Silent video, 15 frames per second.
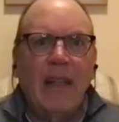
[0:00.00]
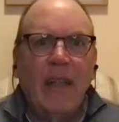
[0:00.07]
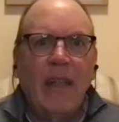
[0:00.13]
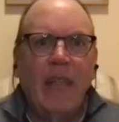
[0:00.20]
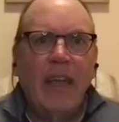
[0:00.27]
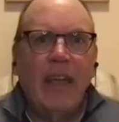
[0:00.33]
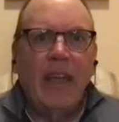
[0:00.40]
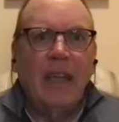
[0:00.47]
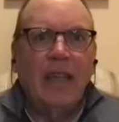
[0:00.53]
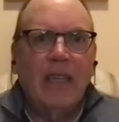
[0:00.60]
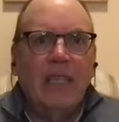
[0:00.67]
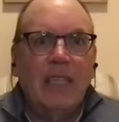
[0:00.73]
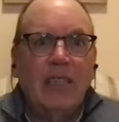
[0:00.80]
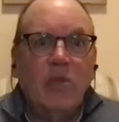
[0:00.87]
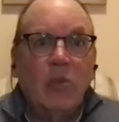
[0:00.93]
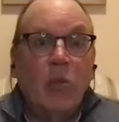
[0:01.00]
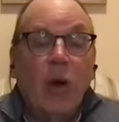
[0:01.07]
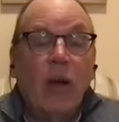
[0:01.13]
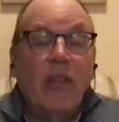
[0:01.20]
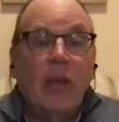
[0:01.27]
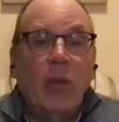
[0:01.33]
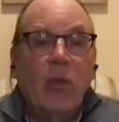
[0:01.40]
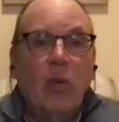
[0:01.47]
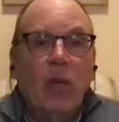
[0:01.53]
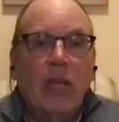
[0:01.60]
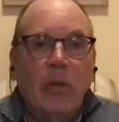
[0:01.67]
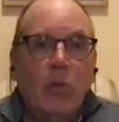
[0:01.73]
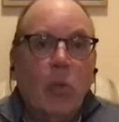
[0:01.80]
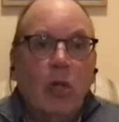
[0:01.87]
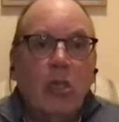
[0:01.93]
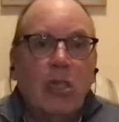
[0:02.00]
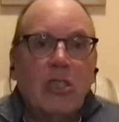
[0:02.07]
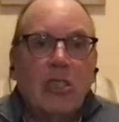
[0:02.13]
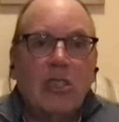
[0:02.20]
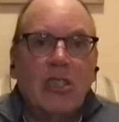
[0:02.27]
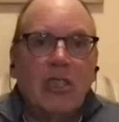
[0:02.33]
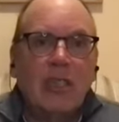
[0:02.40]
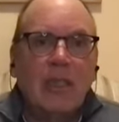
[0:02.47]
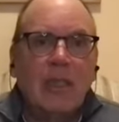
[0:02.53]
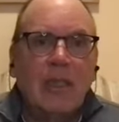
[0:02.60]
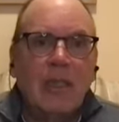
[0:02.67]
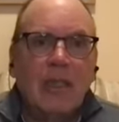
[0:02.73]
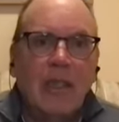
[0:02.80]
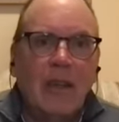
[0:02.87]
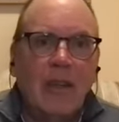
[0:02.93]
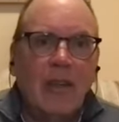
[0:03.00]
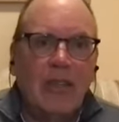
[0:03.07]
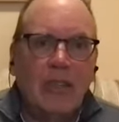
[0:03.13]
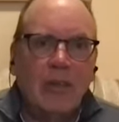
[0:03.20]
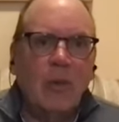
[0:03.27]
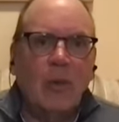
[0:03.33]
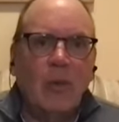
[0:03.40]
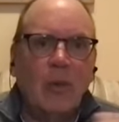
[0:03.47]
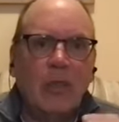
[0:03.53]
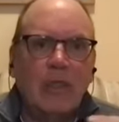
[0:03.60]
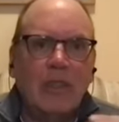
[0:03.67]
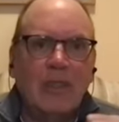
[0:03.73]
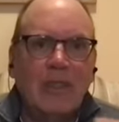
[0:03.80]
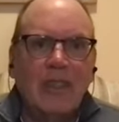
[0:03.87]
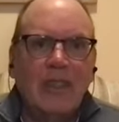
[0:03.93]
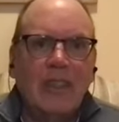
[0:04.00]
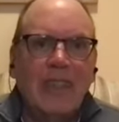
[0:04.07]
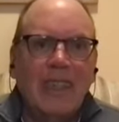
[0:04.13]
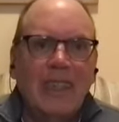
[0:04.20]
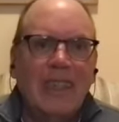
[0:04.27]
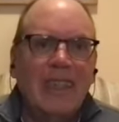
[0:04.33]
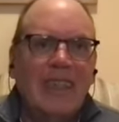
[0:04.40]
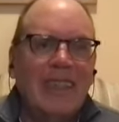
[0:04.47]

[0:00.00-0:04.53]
that is the one that really works you know this one works you know like